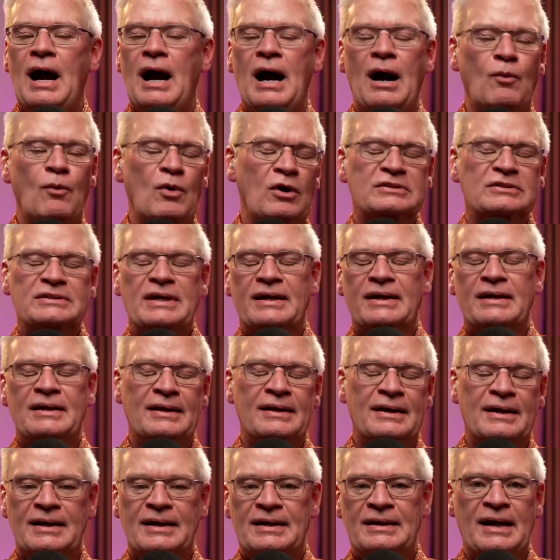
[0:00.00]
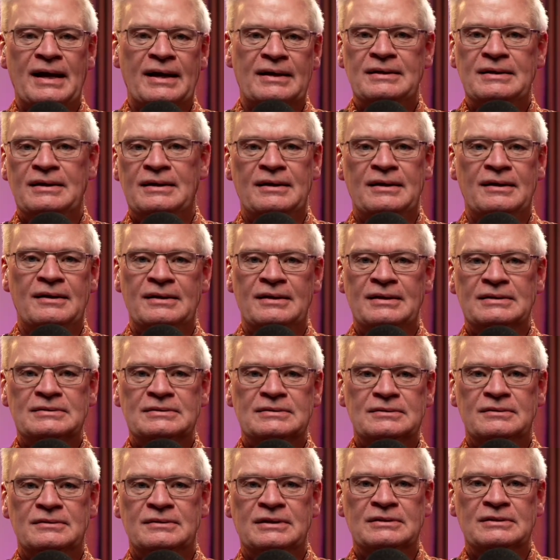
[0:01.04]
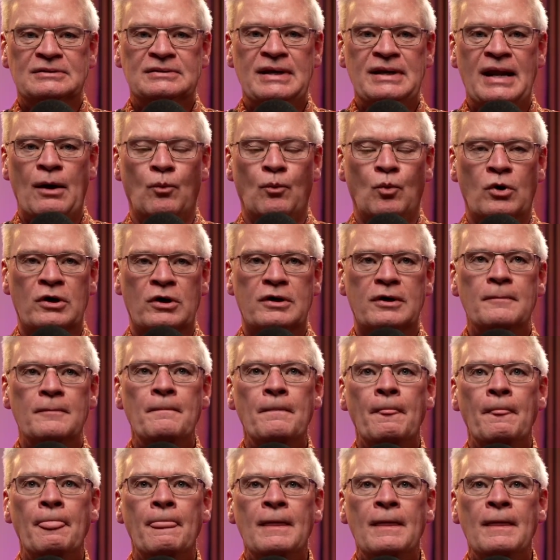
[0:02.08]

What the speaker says: how else I can get connected into this network.